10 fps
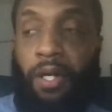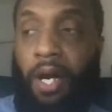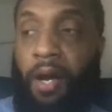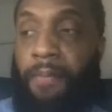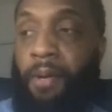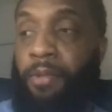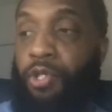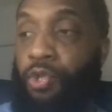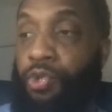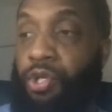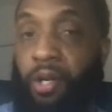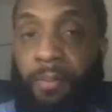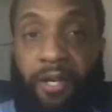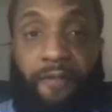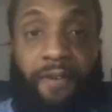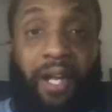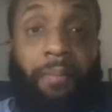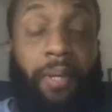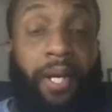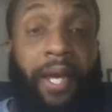Number two is going to be
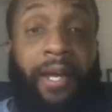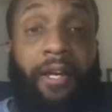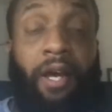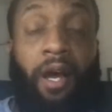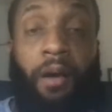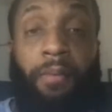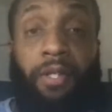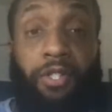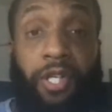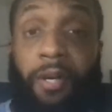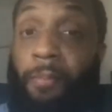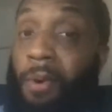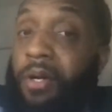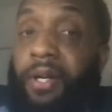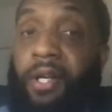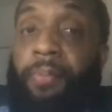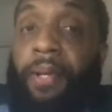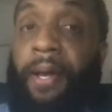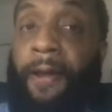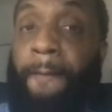developing a legit marketing
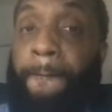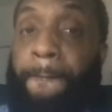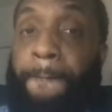plan.